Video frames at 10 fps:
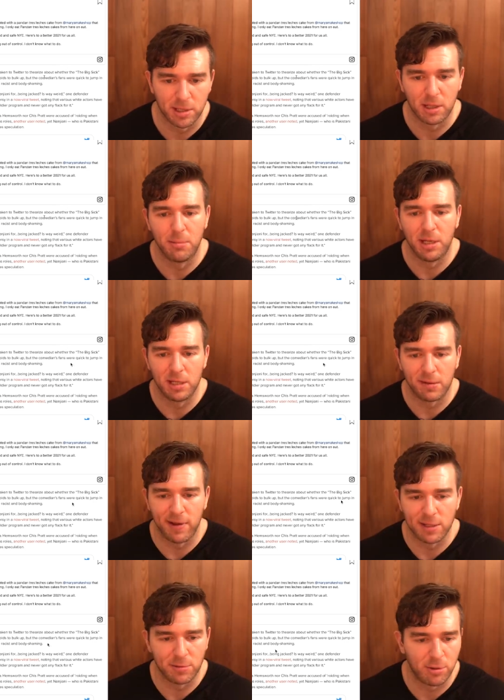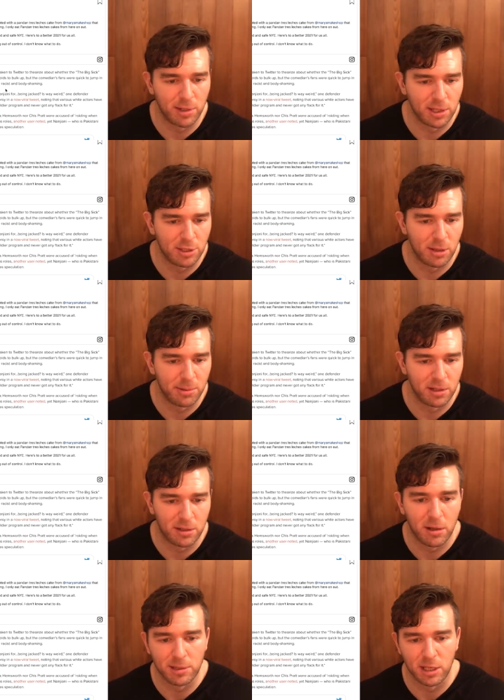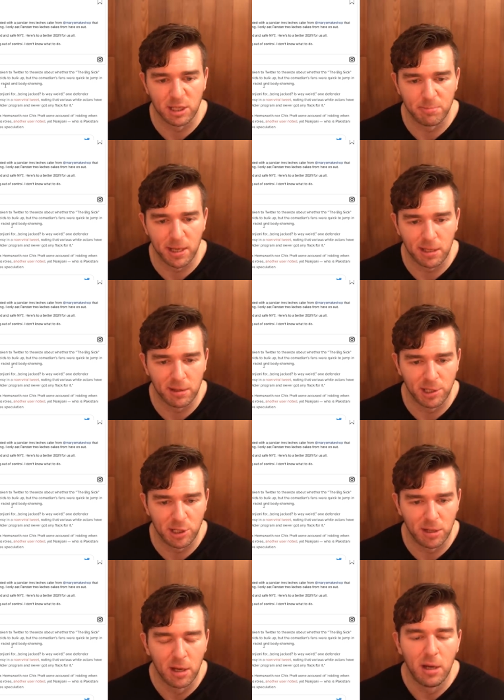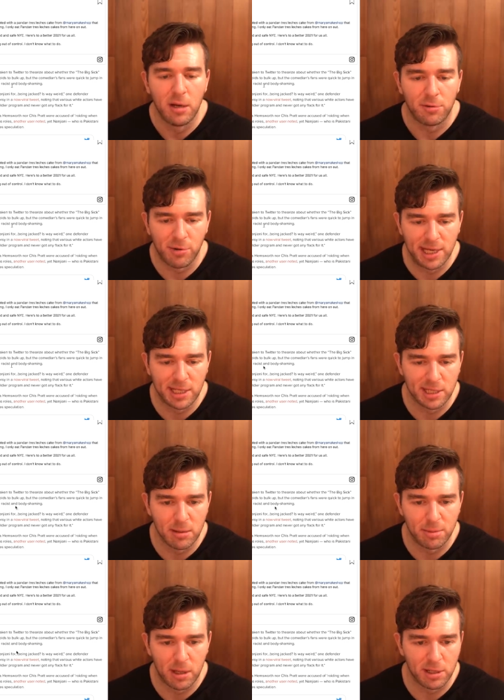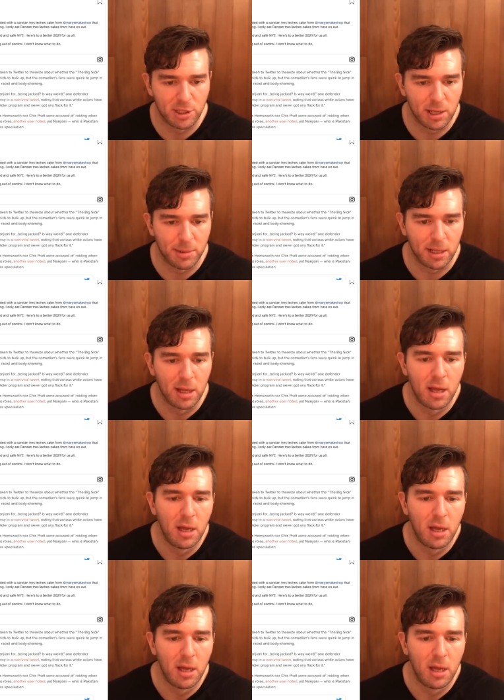but the comedian's fans were quick to jump in and call such speculation racist and body shaming.